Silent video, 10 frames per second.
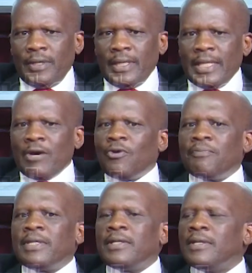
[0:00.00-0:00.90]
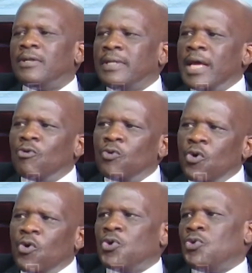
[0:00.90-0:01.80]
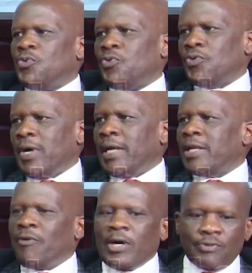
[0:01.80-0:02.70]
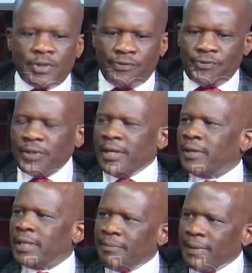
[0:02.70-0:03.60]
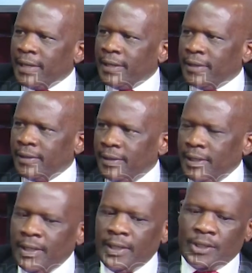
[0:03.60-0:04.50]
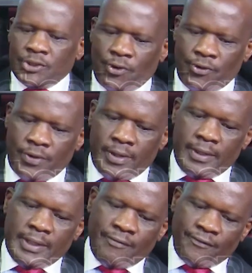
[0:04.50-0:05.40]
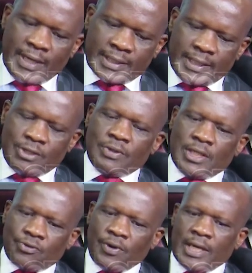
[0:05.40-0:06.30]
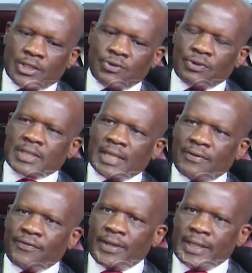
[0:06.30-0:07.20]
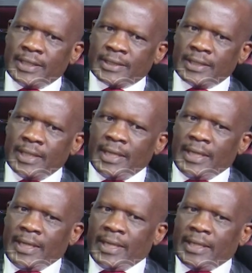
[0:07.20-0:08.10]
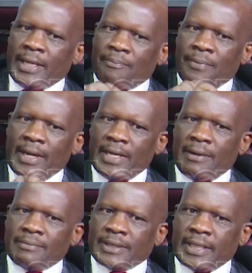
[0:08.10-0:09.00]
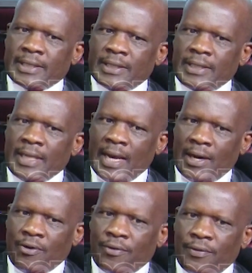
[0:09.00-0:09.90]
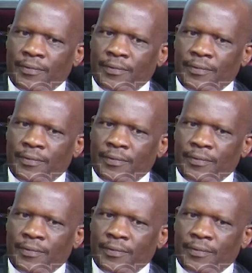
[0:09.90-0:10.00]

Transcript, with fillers: they will, be, they will know you mm. and they want to give you the, the money. So the first thing you need to ask yourself is, the money I'm taking now